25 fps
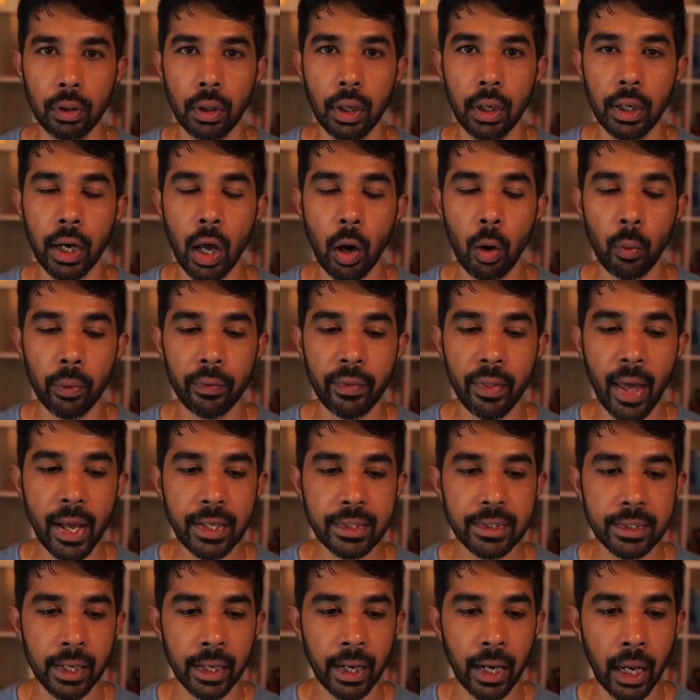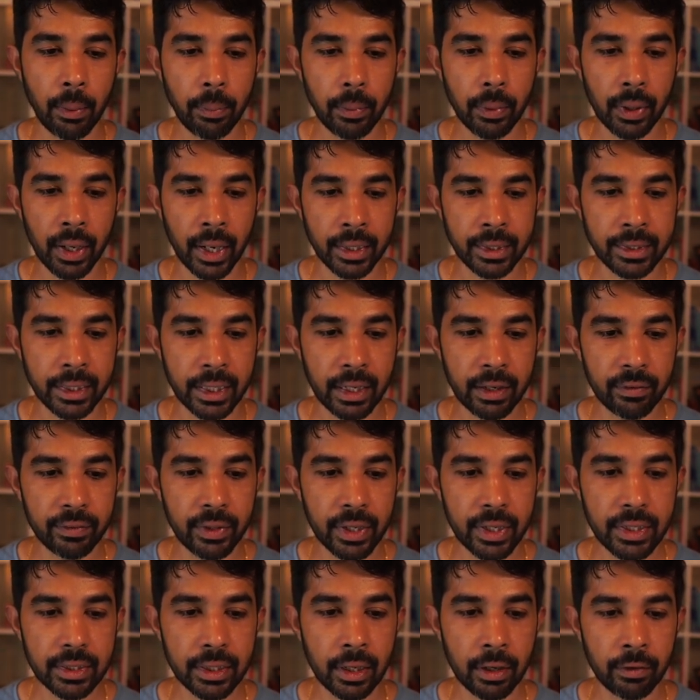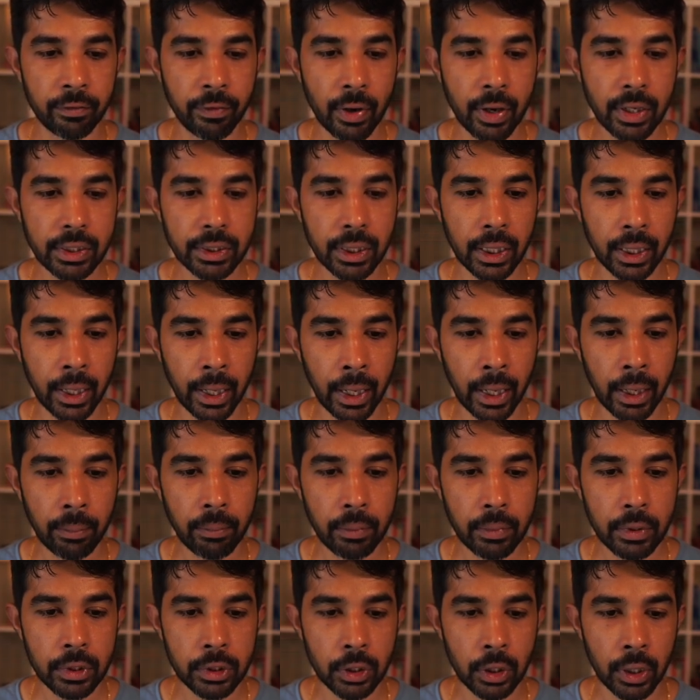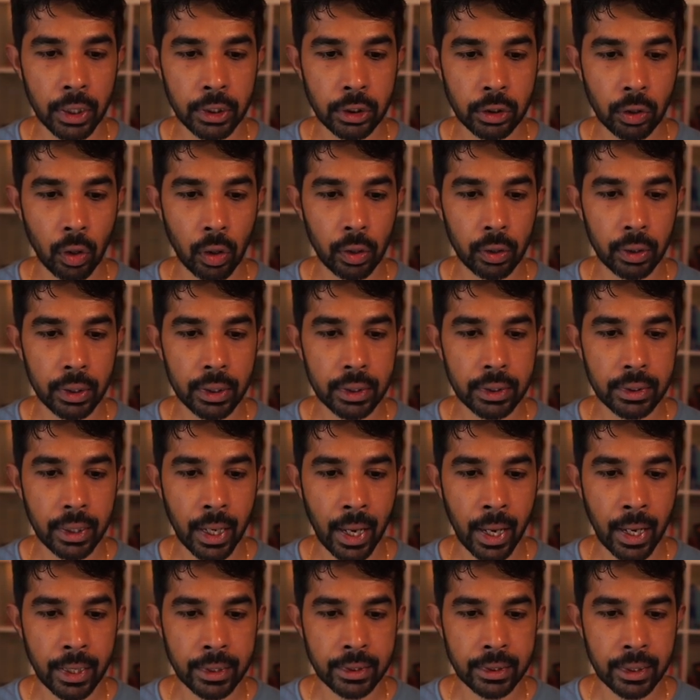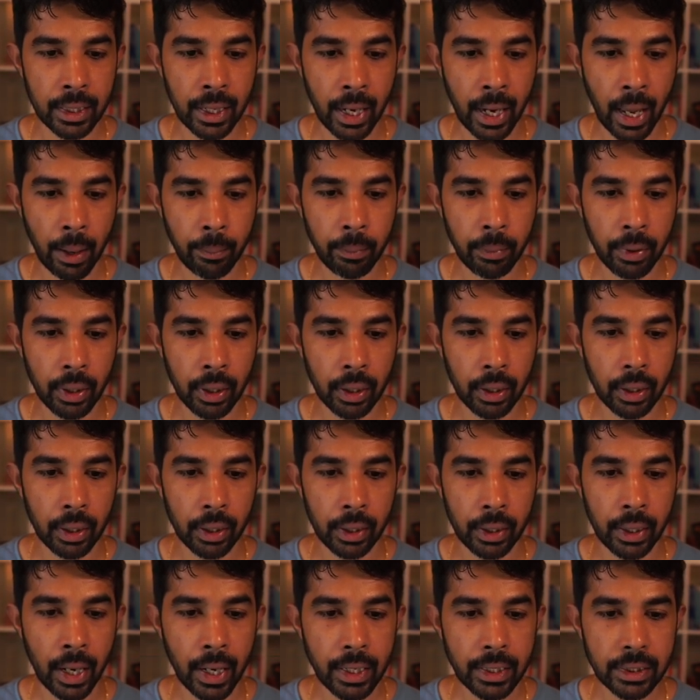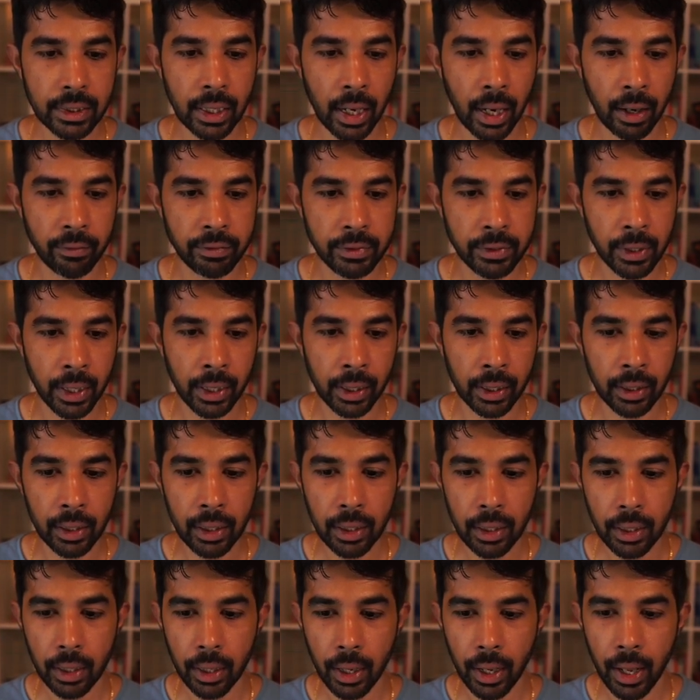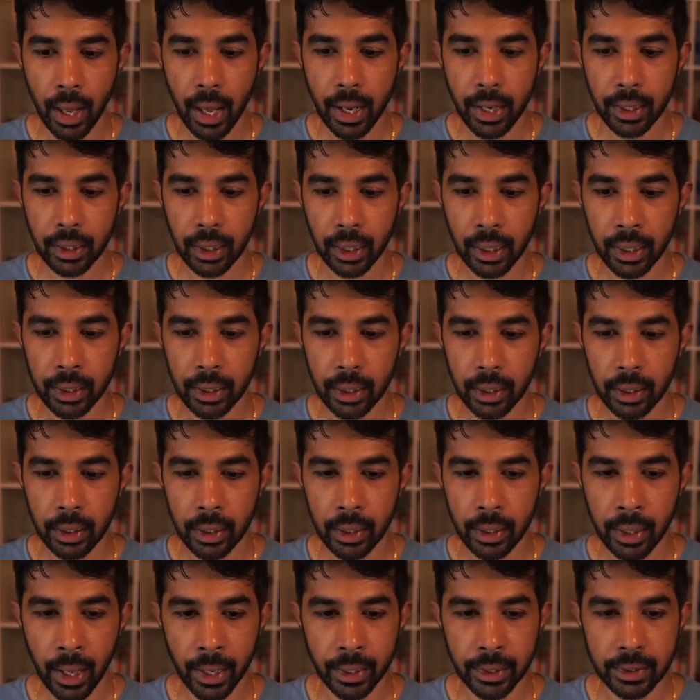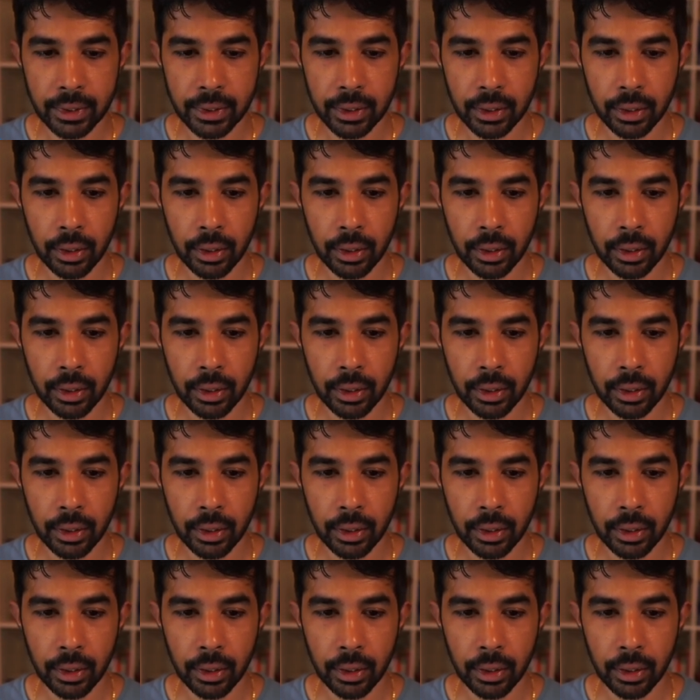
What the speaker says: Now, with that set up, let's give this a function name. So let's call this as Lambda-Lifecycle and click Next.